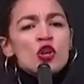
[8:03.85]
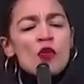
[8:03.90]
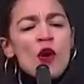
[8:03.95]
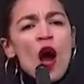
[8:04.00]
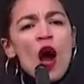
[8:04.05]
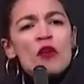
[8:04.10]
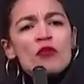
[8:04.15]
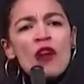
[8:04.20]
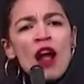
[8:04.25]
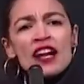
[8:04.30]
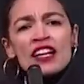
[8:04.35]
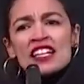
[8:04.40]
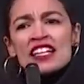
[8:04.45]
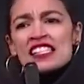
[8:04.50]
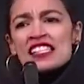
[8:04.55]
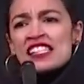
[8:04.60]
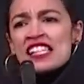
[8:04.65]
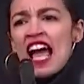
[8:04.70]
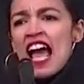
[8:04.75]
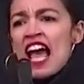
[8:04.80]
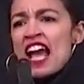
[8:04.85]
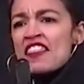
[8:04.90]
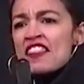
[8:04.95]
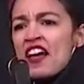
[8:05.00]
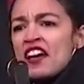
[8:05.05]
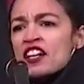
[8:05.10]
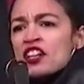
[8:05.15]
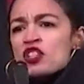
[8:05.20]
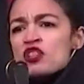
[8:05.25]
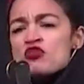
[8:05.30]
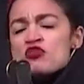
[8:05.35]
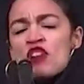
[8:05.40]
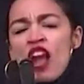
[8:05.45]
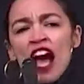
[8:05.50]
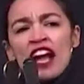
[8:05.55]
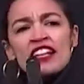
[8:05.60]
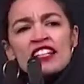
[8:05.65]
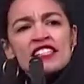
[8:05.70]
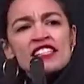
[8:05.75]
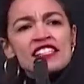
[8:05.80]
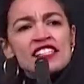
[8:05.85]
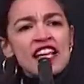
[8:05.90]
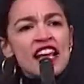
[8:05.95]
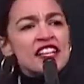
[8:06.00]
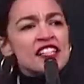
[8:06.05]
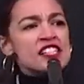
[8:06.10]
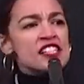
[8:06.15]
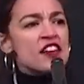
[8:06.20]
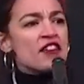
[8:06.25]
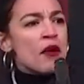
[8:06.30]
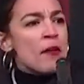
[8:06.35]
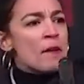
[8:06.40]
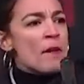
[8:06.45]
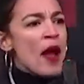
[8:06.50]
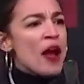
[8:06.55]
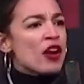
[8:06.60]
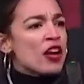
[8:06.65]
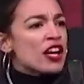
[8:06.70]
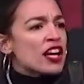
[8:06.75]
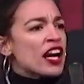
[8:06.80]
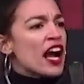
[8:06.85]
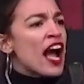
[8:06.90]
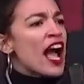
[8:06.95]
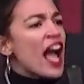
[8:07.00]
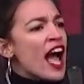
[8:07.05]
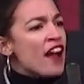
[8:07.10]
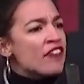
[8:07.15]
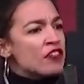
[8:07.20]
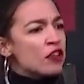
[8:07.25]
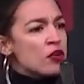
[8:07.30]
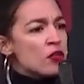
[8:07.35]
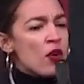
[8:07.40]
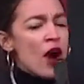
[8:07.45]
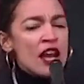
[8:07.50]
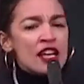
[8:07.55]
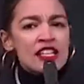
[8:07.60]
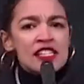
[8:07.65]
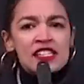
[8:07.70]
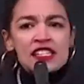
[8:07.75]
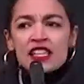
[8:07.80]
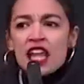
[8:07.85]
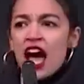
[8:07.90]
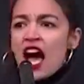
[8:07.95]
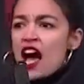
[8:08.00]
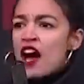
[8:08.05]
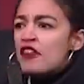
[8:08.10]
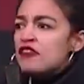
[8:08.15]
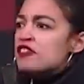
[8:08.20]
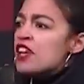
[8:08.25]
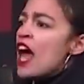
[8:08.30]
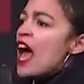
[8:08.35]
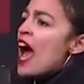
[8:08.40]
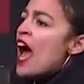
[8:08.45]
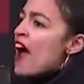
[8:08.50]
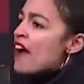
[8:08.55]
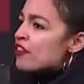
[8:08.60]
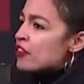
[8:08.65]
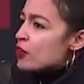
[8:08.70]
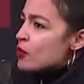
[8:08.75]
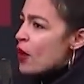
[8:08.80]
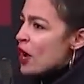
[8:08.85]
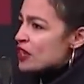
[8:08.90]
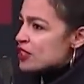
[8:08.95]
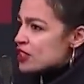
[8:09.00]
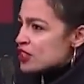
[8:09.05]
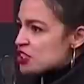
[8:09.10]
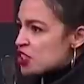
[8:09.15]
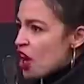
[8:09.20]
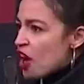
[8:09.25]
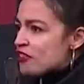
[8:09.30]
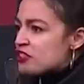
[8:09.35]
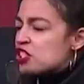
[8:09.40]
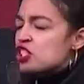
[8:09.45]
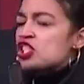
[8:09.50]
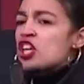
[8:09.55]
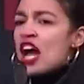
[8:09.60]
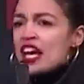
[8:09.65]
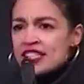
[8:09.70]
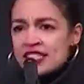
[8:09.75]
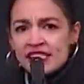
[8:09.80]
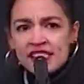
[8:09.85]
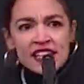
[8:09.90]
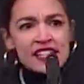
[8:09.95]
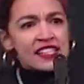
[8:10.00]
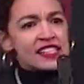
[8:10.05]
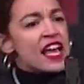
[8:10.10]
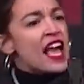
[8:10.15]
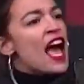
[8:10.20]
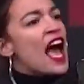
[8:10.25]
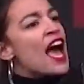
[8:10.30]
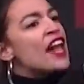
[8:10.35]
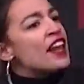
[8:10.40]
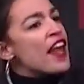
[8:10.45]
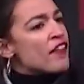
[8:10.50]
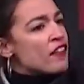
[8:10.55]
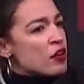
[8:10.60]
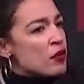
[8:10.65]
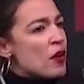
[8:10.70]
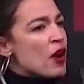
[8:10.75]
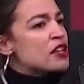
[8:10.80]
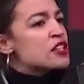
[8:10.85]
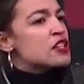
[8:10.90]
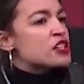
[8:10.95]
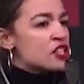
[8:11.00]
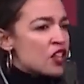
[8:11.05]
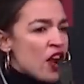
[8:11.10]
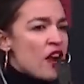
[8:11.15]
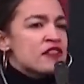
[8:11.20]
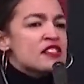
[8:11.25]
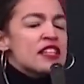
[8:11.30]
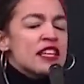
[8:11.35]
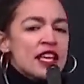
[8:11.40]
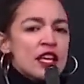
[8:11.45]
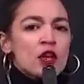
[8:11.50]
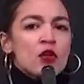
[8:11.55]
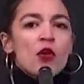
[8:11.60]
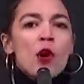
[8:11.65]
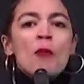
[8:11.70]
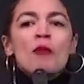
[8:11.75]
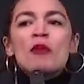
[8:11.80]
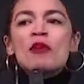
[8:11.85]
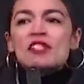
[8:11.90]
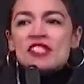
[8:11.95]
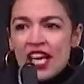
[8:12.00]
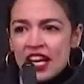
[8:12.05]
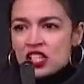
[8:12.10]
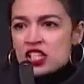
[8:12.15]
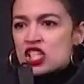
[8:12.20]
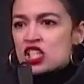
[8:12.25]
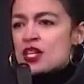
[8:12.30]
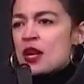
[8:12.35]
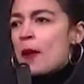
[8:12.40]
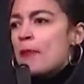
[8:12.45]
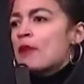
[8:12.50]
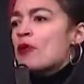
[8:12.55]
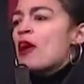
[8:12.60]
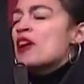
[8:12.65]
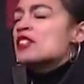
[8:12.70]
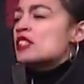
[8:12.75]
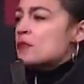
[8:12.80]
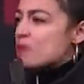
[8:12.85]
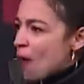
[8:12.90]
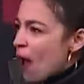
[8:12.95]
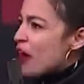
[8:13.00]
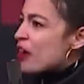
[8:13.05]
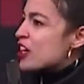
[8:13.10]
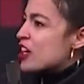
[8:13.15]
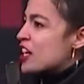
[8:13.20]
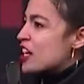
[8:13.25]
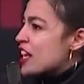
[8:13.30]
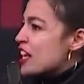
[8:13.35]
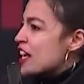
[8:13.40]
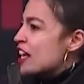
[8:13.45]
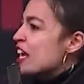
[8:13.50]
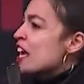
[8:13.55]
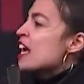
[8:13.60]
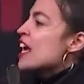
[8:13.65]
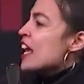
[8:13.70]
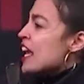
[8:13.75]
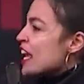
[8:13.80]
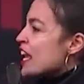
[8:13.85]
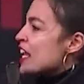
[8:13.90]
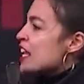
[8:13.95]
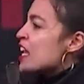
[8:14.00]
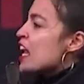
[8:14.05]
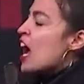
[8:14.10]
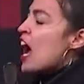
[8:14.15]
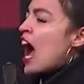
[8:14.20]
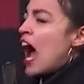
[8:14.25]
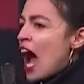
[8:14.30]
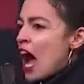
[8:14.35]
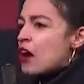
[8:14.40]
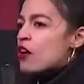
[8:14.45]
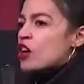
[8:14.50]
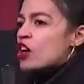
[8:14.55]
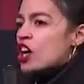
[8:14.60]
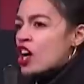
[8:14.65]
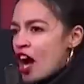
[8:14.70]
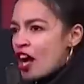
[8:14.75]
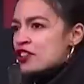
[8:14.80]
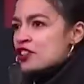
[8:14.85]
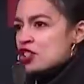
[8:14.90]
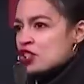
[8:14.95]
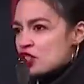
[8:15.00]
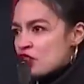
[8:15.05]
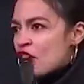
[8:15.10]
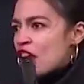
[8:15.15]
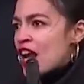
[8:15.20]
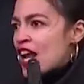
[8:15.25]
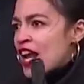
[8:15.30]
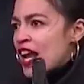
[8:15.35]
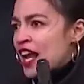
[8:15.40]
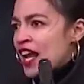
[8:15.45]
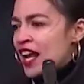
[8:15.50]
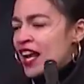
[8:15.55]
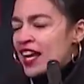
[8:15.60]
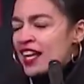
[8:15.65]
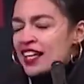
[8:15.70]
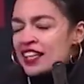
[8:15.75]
you all ready to say that in the United States of America, everyone is loved, everyone deserves justice, and everyone deserves equal protection and prosperity in our country?